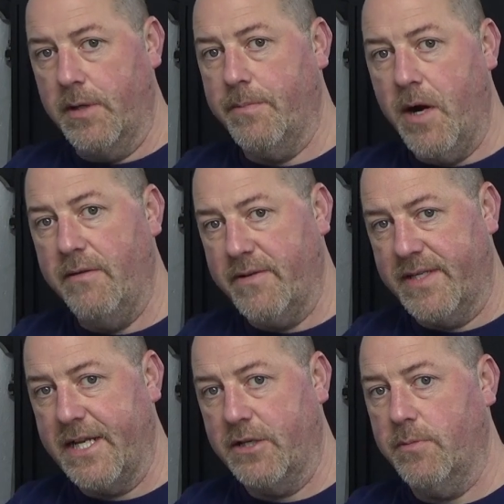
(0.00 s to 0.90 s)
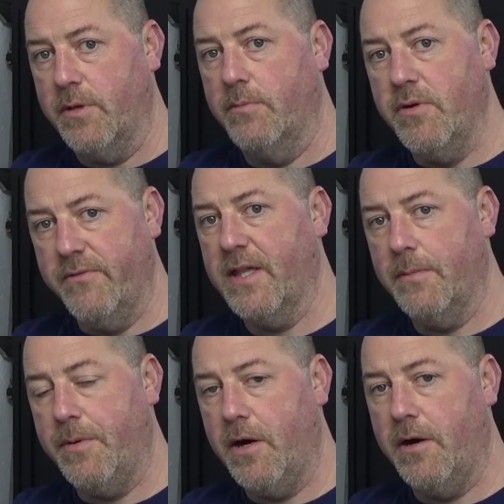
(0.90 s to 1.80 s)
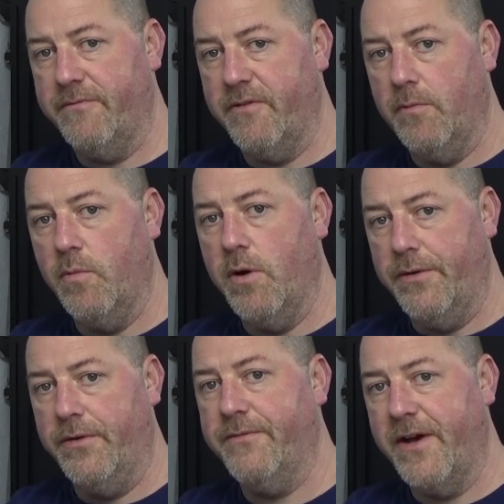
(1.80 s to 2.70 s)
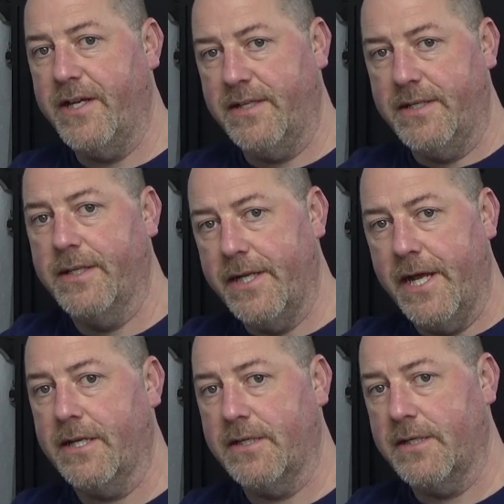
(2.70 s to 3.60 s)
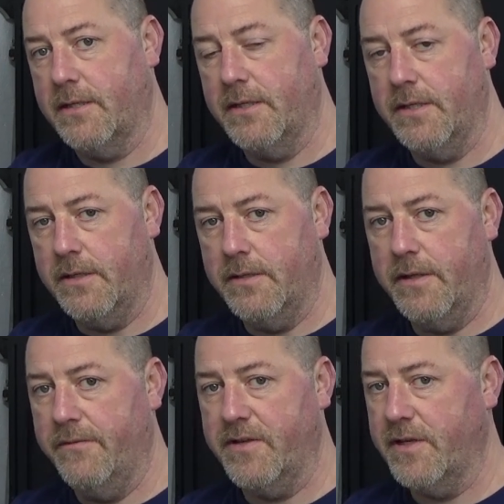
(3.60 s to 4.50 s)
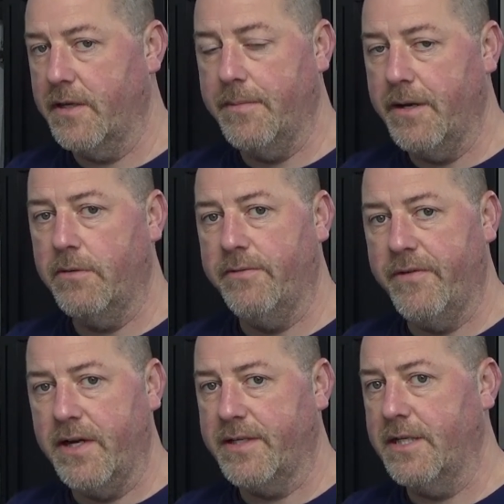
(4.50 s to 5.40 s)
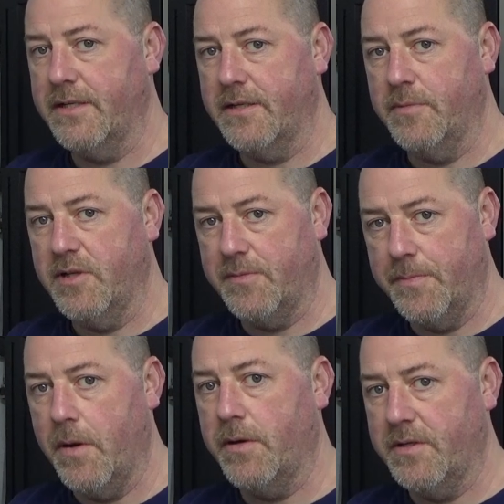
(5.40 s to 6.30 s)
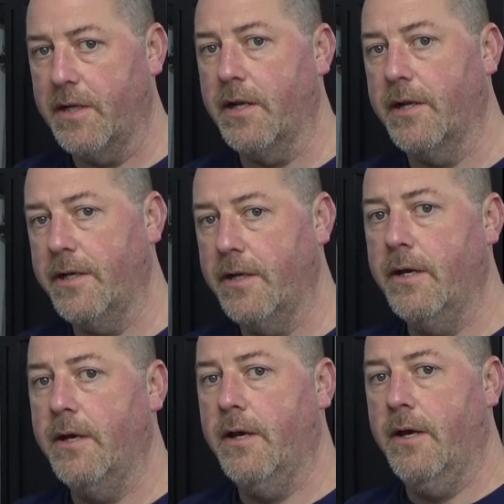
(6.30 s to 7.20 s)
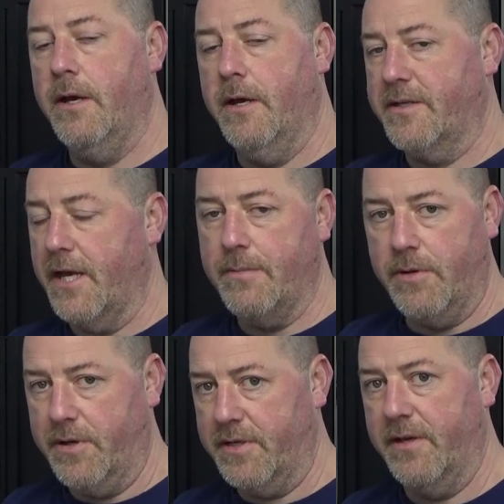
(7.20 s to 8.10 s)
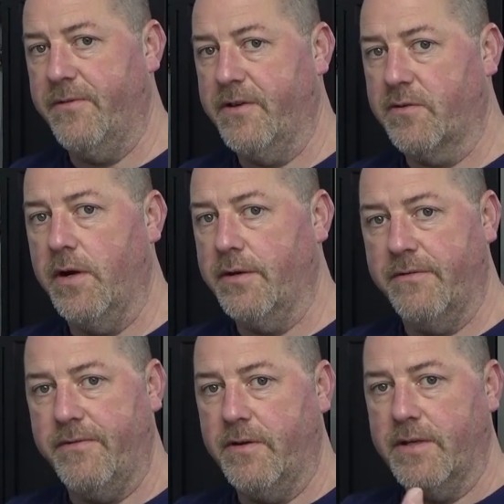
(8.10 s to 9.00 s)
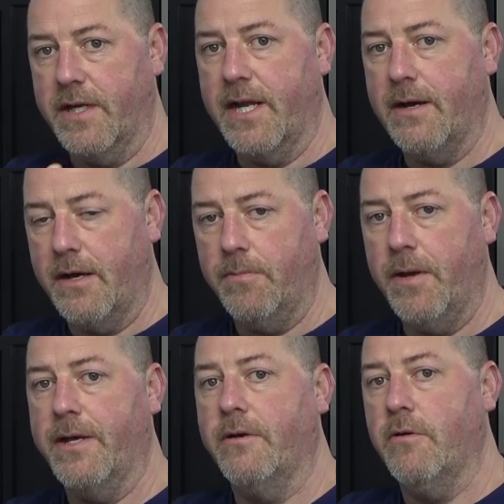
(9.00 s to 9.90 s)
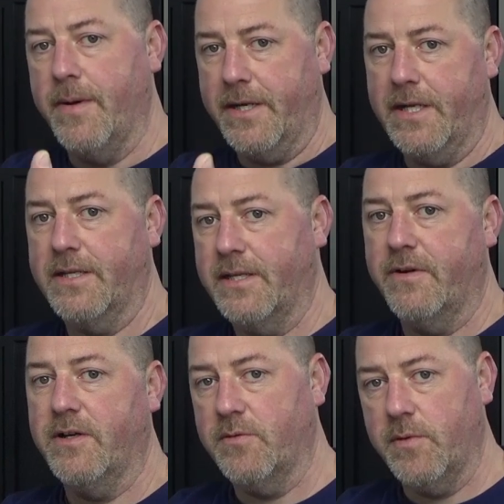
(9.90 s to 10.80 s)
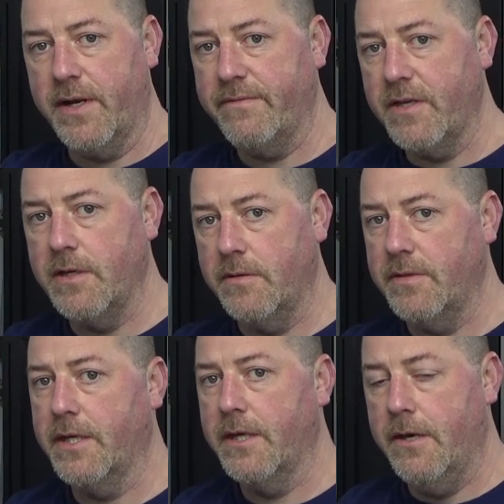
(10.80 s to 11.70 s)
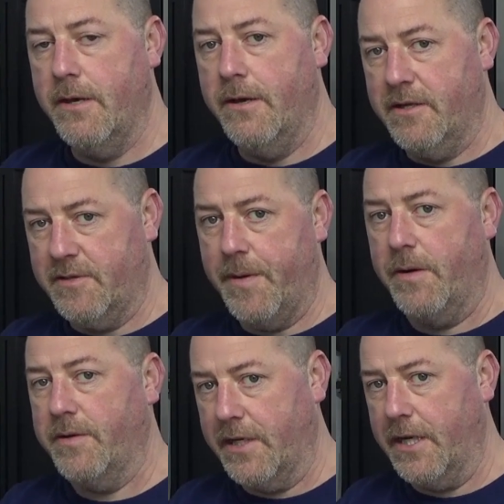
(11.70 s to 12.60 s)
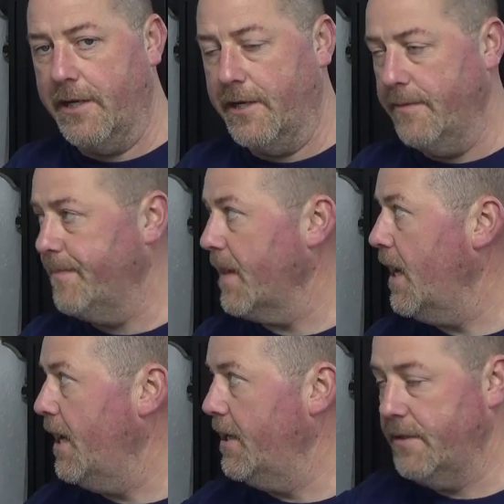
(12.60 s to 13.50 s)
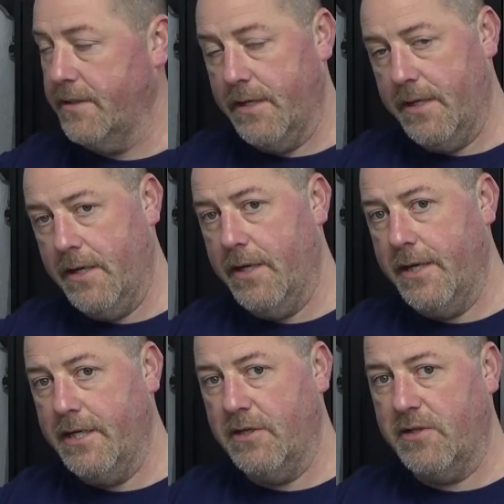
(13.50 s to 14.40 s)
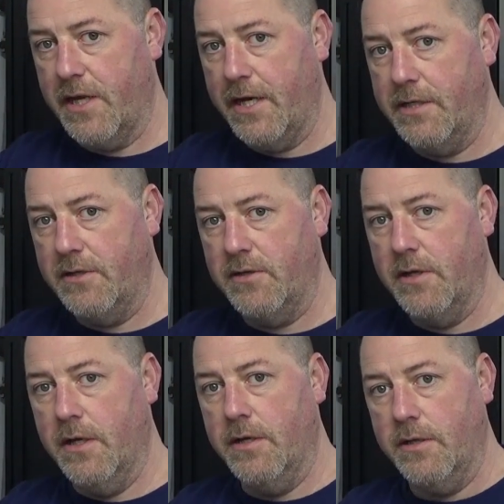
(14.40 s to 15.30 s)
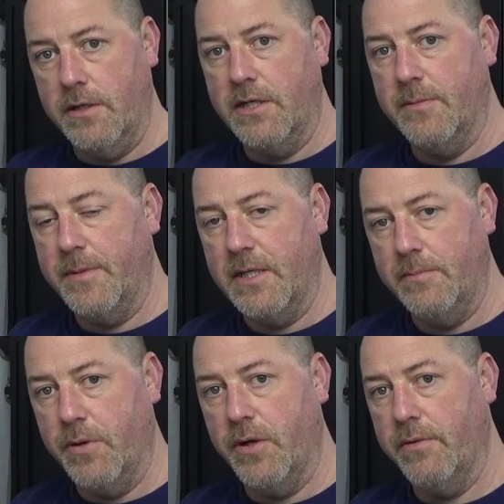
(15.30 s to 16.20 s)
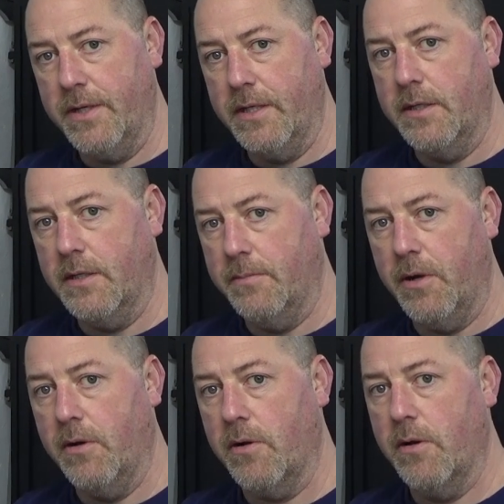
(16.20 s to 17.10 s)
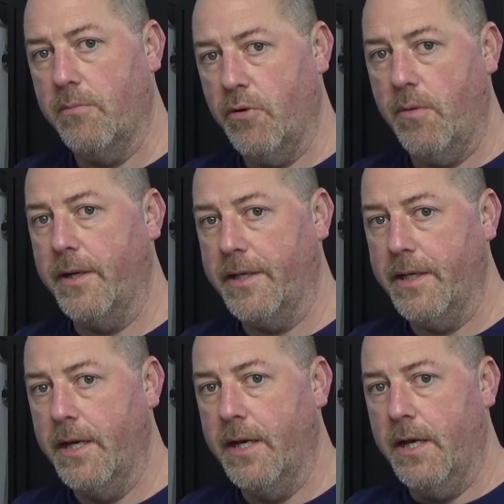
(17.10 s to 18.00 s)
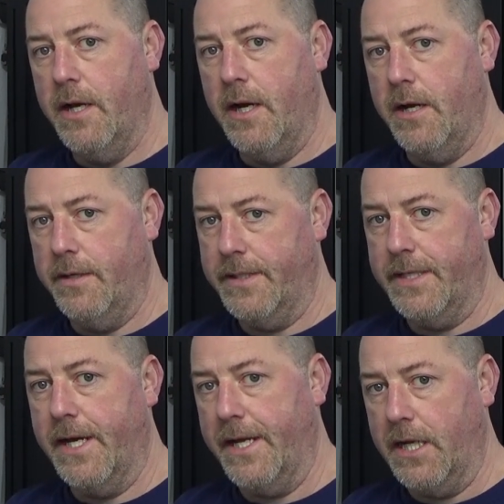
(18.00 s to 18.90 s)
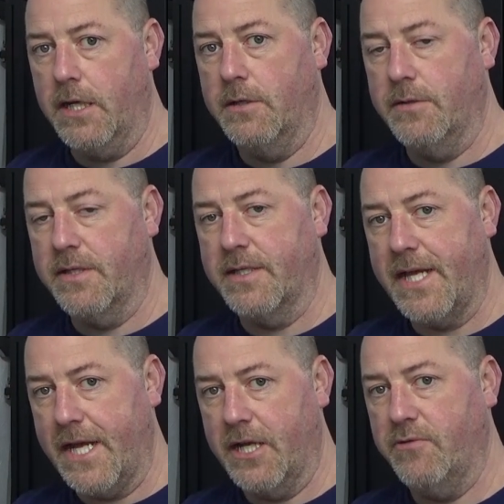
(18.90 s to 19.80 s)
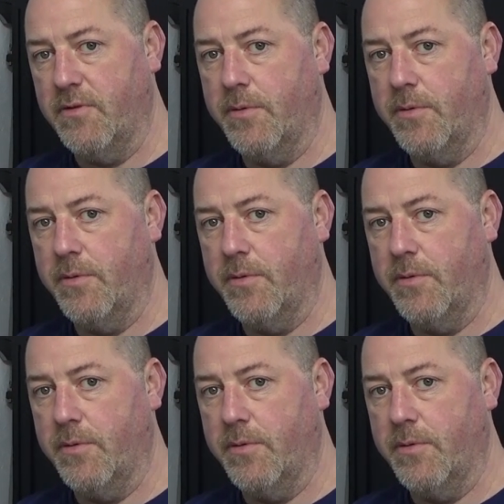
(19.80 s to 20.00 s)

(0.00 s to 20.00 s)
part of a setup, you're moving the part from one face to the next. If it's in a mill, the vise needs to be spotlessly clean. Same on a surface grinder, if you're using an angle plate or a magnetic vise or whatever you're using, spotlessly clean. And at each stage you need to be deburring the block properly, and that includes the secondary